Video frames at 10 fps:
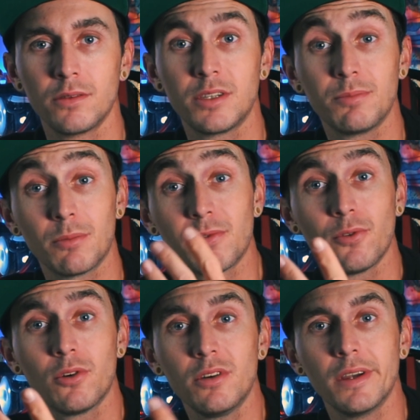Tip number
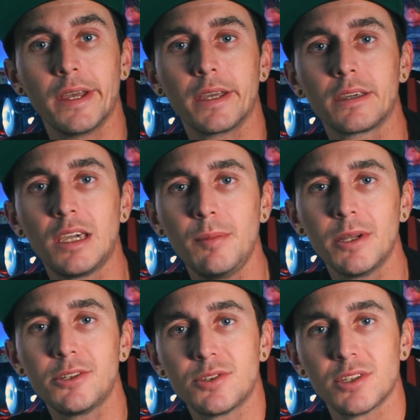4, keep it
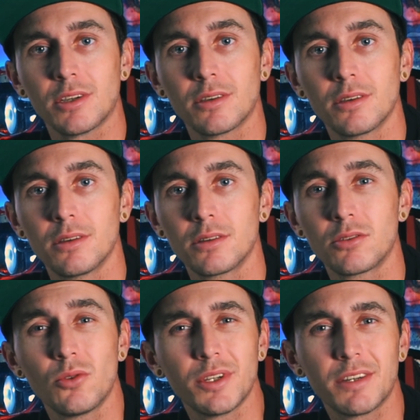interesting.
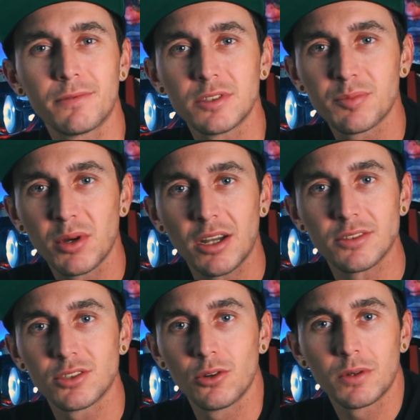Go to different
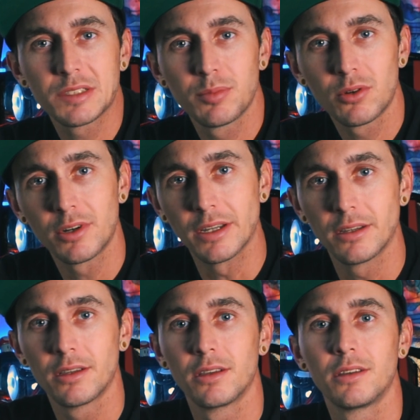spots. Go exploring.
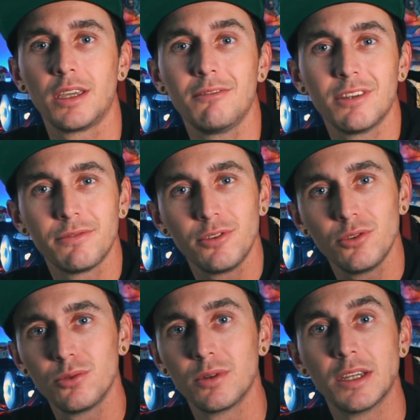Even if
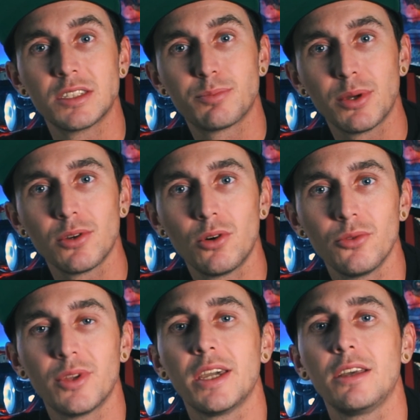you spend a whole
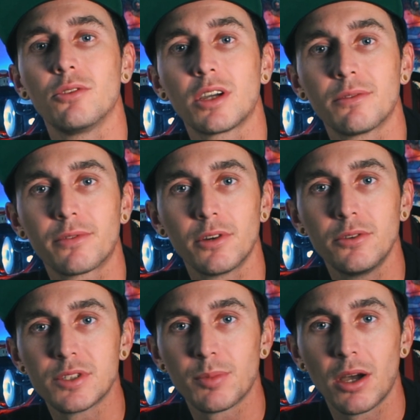day looking for a
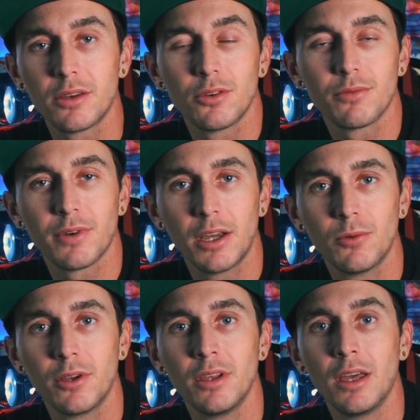new spot and don't find
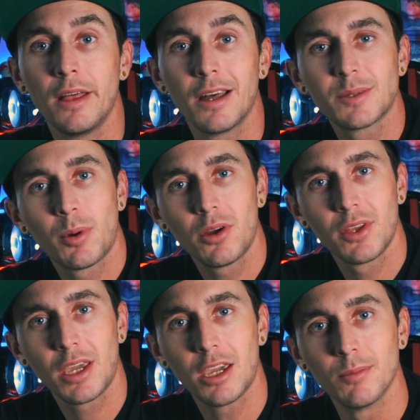one, that's part of
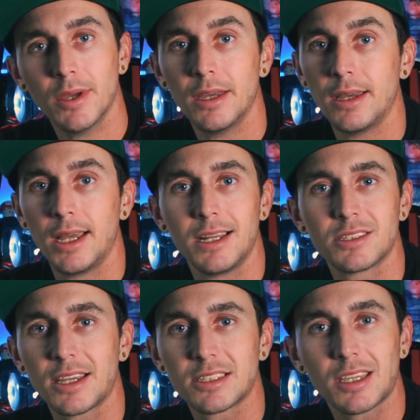the game. It's
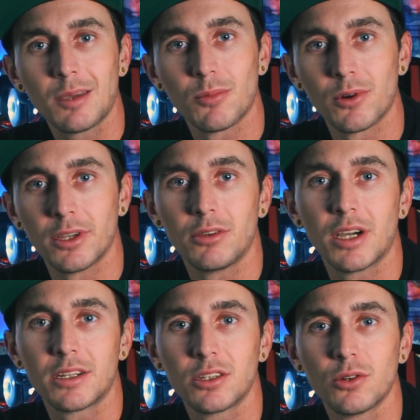like skateboarding. You
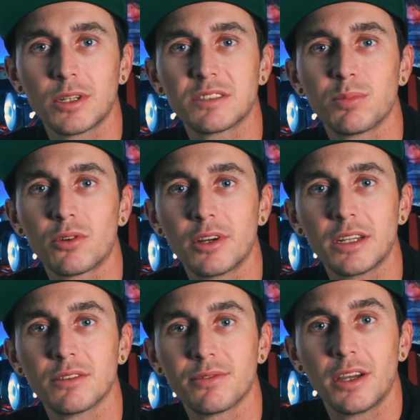got to go exploring
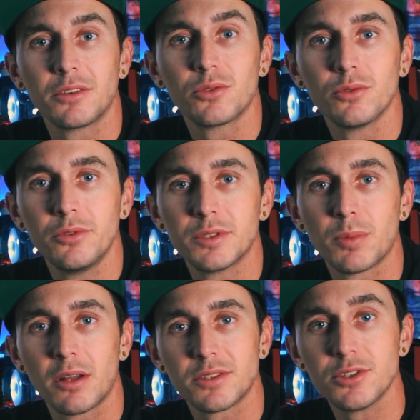to find cool new
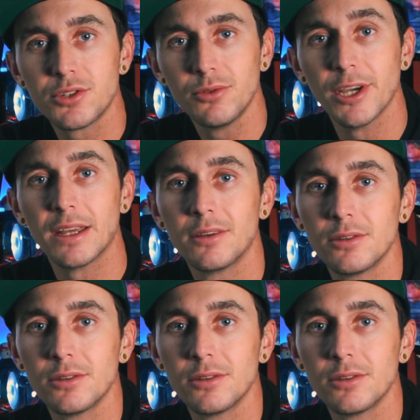spots to shoot at.